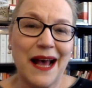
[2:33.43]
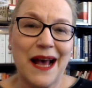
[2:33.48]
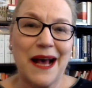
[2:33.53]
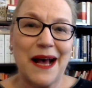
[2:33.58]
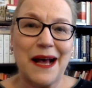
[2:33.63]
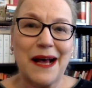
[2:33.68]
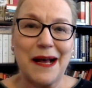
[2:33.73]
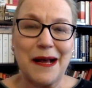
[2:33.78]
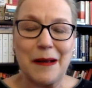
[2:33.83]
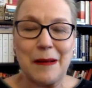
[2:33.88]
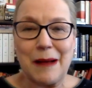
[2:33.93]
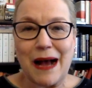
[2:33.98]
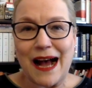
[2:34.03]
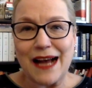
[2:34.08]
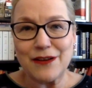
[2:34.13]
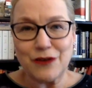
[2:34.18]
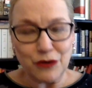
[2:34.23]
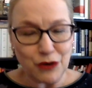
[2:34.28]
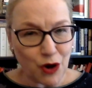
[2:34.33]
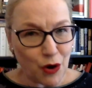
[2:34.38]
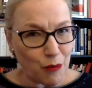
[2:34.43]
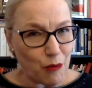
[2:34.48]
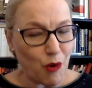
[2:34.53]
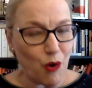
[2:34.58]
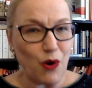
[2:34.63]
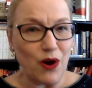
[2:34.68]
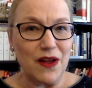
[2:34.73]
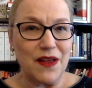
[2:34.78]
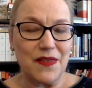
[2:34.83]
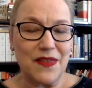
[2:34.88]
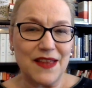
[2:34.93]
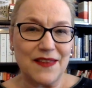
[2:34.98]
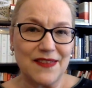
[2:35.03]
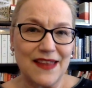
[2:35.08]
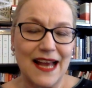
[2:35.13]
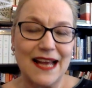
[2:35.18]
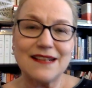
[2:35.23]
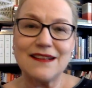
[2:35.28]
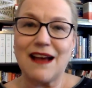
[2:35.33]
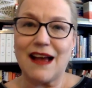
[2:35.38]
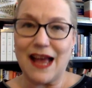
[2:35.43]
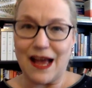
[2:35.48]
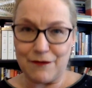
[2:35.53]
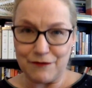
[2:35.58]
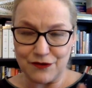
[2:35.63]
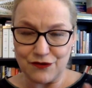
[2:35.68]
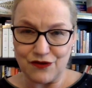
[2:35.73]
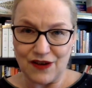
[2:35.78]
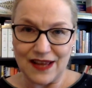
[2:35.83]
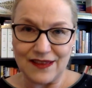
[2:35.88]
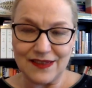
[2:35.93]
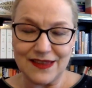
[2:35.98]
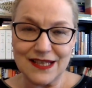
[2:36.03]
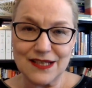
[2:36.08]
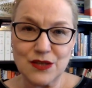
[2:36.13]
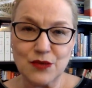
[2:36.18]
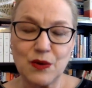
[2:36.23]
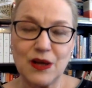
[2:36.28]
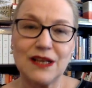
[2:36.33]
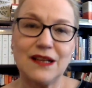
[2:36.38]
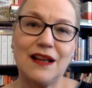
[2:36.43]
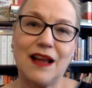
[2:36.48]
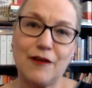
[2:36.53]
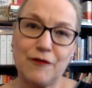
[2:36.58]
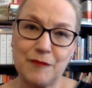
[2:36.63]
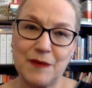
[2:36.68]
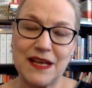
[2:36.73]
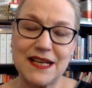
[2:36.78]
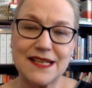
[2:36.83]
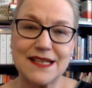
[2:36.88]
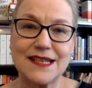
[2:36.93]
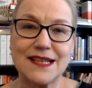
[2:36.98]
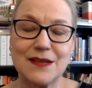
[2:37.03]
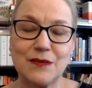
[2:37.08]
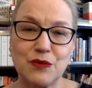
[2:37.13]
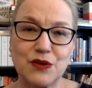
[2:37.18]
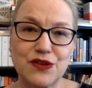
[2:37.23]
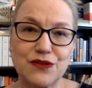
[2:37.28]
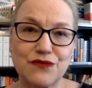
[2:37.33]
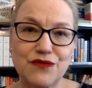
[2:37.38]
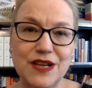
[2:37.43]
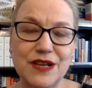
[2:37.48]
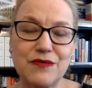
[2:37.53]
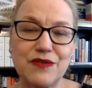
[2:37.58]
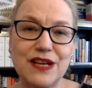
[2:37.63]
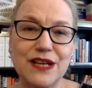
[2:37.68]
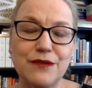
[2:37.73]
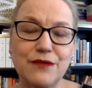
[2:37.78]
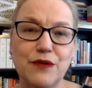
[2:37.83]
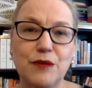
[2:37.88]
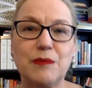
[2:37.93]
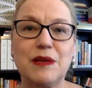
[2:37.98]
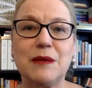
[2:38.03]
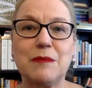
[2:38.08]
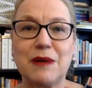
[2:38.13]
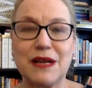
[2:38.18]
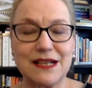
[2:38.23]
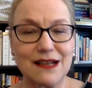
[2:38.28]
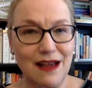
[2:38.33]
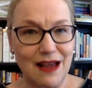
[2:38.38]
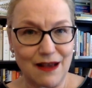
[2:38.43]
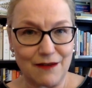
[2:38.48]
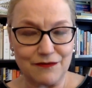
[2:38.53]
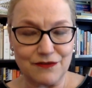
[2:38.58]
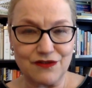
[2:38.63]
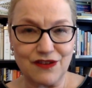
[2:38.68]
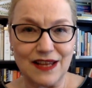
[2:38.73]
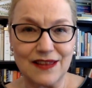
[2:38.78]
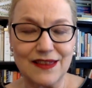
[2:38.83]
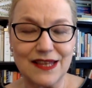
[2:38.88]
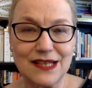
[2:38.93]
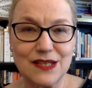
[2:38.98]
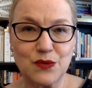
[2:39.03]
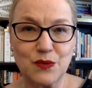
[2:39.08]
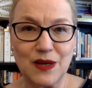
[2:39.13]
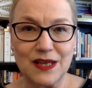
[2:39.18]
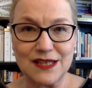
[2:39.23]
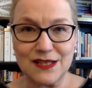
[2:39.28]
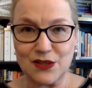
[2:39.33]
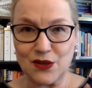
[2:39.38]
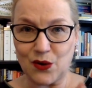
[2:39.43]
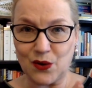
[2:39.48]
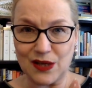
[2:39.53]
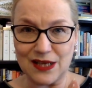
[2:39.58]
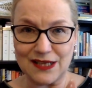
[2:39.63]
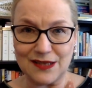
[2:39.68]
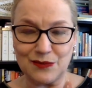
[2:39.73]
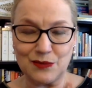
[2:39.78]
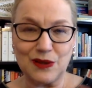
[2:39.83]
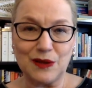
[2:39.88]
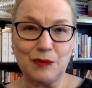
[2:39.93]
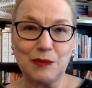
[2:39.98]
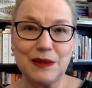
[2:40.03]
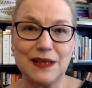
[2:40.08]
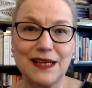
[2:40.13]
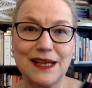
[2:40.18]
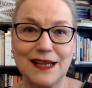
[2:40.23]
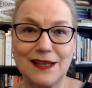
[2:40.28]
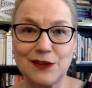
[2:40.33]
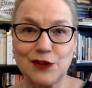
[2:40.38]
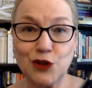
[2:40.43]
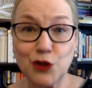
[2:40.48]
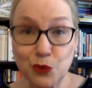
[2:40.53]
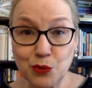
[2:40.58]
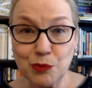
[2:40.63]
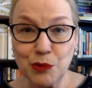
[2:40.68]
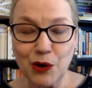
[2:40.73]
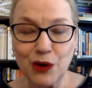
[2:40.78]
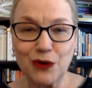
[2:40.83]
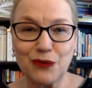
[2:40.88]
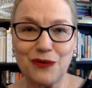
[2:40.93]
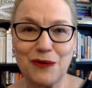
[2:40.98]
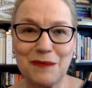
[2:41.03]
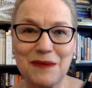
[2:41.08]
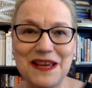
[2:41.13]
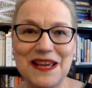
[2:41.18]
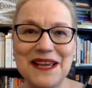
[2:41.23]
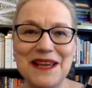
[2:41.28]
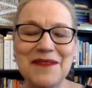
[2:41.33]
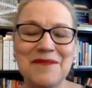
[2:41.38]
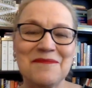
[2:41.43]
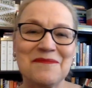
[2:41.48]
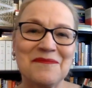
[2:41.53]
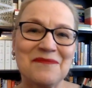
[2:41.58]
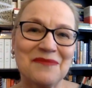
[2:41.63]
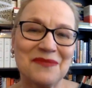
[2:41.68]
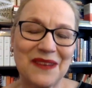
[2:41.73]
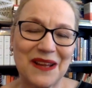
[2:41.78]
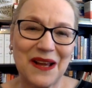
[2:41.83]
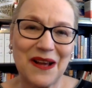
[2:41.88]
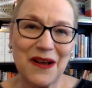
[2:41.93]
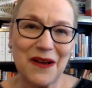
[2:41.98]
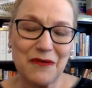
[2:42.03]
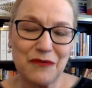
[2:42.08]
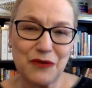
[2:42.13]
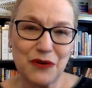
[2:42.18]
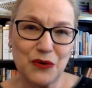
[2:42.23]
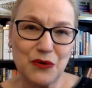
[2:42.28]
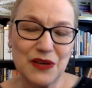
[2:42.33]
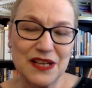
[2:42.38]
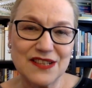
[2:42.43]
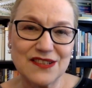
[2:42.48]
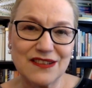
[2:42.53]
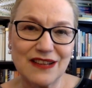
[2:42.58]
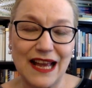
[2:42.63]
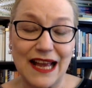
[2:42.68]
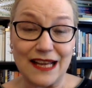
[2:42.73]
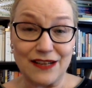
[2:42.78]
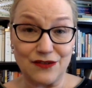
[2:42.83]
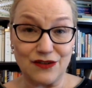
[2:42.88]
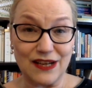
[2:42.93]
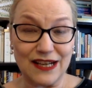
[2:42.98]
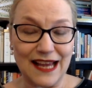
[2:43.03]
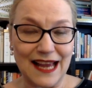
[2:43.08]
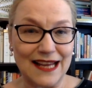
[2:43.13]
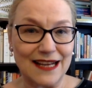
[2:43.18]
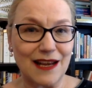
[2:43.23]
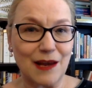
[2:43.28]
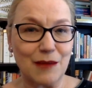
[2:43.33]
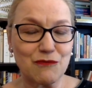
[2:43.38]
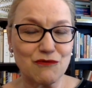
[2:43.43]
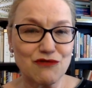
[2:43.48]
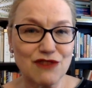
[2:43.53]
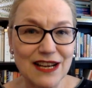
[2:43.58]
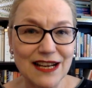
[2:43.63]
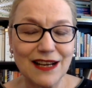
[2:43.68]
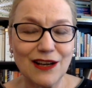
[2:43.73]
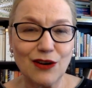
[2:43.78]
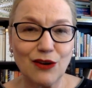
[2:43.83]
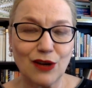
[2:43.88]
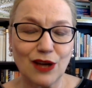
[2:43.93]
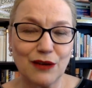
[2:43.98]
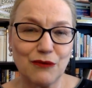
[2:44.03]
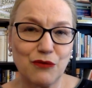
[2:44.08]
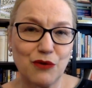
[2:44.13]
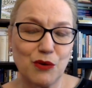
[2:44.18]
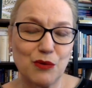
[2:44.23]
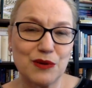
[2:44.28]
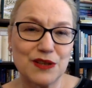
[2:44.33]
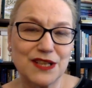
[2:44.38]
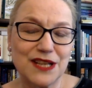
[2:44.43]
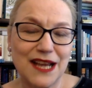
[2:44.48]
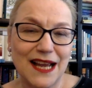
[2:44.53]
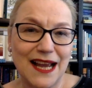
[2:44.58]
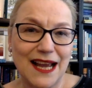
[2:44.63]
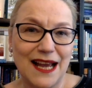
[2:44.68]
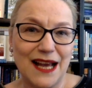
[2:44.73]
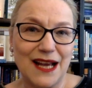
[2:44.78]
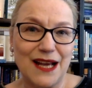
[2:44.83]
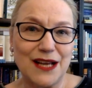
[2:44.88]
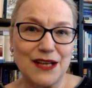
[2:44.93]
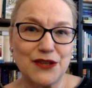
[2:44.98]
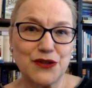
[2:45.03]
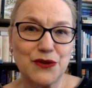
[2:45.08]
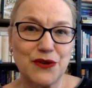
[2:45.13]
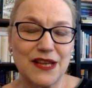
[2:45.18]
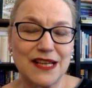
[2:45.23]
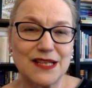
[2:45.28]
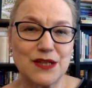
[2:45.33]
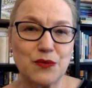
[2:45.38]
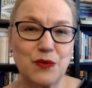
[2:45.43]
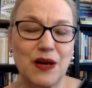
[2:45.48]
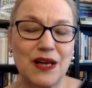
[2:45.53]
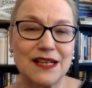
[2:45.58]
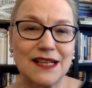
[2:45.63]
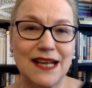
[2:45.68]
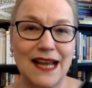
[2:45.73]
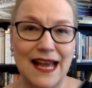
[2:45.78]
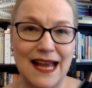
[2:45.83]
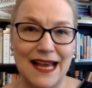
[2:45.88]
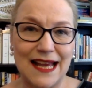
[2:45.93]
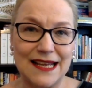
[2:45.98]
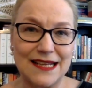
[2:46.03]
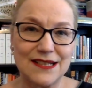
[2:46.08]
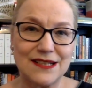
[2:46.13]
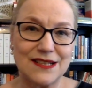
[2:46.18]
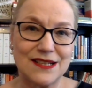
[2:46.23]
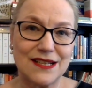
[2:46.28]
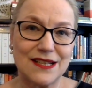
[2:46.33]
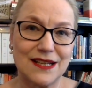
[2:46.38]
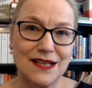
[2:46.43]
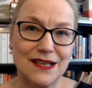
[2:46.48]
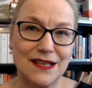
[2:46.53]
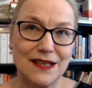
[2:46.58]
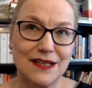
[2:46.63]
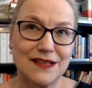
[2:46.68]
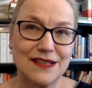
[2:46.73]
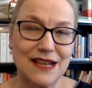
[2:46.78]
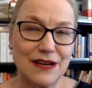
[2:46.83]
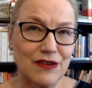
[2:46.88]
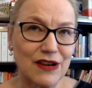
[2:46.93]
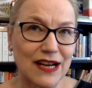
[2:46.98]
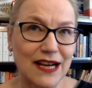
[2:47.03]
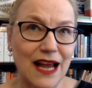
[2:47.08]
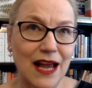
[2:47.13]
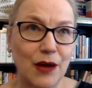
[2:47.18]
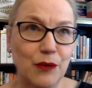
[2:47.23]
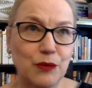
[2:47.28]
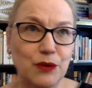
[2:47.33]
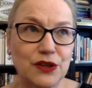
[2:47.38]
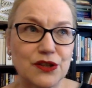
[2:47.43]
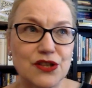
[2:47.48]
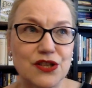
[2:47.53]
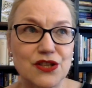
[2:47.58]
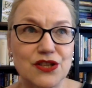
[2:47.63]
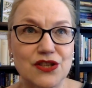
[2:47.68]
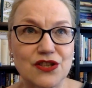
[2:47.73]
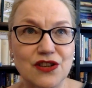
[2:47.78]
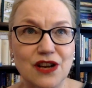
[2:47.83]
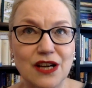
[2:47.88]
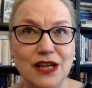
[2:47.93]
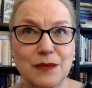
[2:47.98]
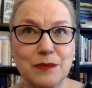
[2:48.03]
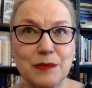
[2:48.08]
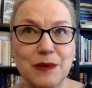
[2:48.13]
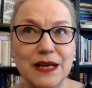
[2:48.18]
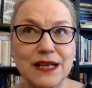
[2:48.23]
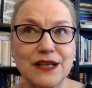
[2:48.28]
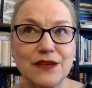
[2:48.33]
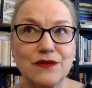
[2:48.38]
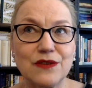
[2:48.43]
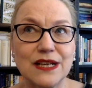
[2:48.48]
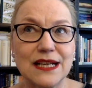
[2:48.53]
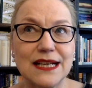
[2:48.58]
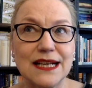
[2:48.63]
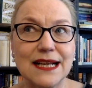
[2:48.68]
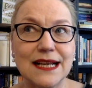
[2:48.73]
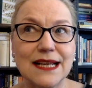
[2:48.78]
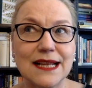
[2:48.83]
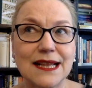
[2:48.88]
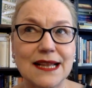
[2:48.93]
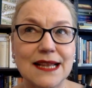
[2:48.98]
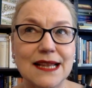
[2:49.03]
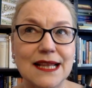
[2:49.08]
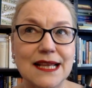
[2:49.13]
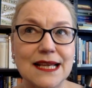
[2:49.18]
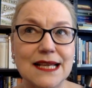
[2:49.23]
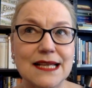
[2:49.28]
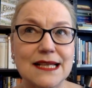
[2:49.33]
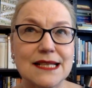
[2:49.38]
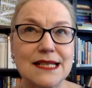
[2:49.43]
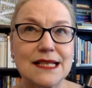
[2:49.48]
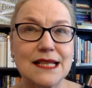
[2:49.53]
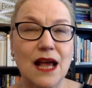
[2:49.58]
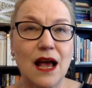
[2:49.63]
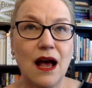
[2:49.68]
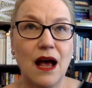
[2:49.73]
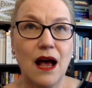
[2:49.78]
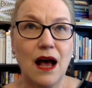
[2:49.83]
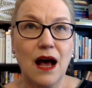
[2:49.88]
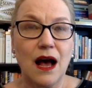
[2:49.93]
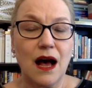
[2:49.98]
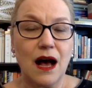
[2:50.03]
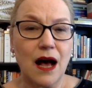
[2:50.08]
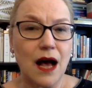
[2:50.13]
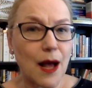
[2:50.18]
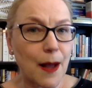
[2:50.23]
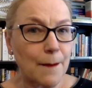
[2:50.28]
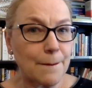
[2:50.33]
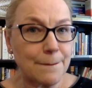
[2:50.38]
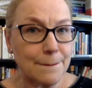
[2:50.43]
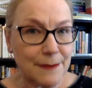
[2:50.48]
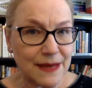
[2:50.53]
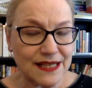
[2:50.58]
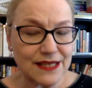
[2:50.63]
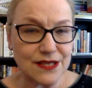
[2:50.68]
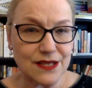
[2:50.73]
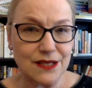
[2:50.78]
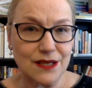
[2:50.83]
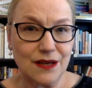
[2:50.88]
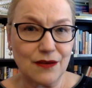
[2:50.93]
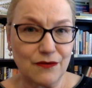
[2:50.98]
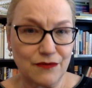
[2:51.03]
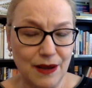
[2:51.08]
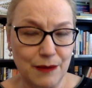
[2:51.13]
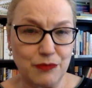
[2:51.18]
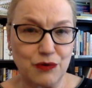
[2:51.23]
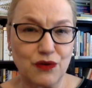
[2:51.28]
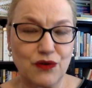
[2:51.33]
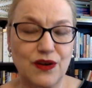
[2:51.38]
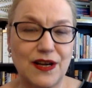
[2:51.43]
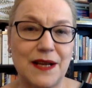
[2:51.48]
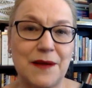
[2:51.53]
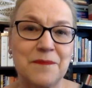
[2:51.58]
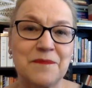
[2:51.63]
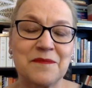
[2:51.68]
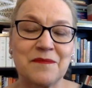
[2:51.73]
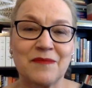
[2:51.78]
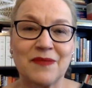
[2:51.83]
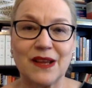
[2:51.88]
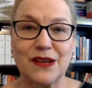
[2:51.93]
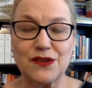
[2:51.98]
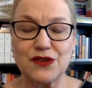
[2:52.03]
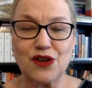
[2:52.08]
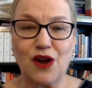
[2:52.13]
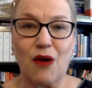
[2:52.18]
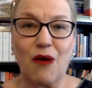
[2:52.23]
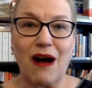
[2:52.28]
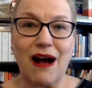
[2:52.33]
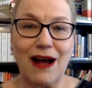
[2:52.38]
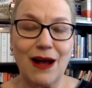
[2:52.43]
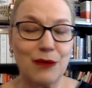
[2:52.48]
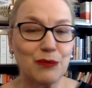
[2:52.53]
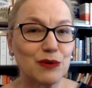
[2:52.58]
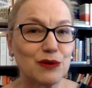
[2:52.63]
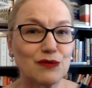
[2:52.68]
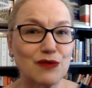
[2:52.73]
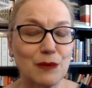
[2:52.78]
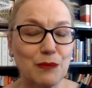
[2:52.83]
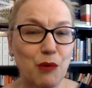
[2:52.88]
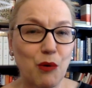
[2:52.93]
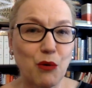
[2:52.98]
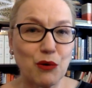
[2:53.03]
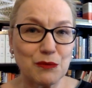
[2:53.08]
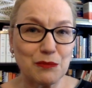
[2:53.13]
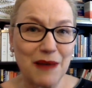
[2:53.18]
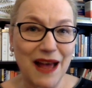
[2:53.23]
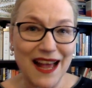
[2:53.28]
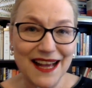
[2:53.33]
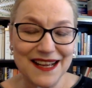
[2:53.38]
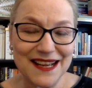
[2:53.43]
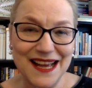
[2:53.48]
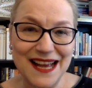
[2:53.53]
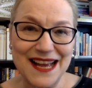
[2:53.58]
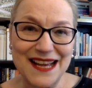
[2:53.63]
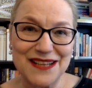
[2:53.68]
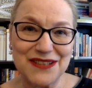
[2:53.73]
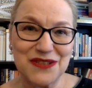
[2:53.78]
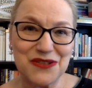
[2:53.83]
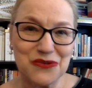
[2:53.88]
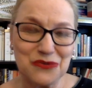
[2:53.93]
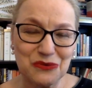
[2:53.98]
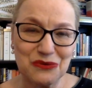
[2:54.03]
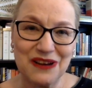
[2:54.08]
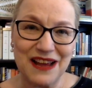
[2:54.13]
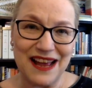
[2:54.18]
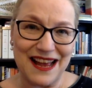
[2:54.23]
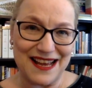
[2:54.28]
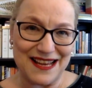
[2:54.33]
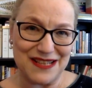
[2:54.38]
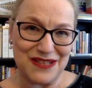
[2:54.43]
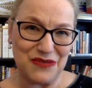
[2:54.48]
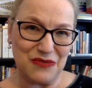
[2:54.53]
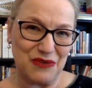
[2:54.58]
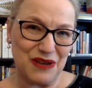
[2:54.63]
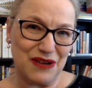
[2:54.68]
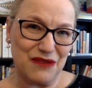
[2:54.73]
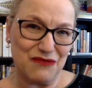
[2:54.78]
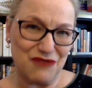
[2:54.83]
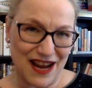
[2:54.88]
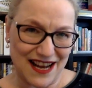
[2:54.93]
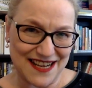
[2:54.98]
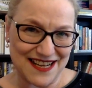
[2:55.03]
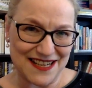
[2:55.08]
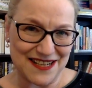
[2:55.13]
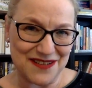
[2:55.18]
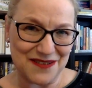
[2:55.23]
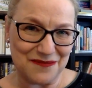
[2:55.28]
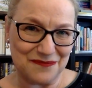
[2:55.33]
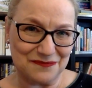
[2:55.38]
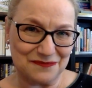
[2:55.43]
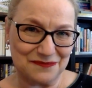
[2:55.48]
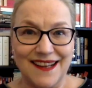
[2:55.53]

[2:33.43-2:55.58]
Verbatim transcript: Uh, I don't know more than that. I haven't read this one. Love Medicine was a reread for me, but I haven't read this one, so it will be a new book for me. Uh, for Louise Erdrich. and I'm really looking forward uh, to this one. And uh, Terri and I will start buddy reading this uh, mid February, so I will report back as soon as we read it.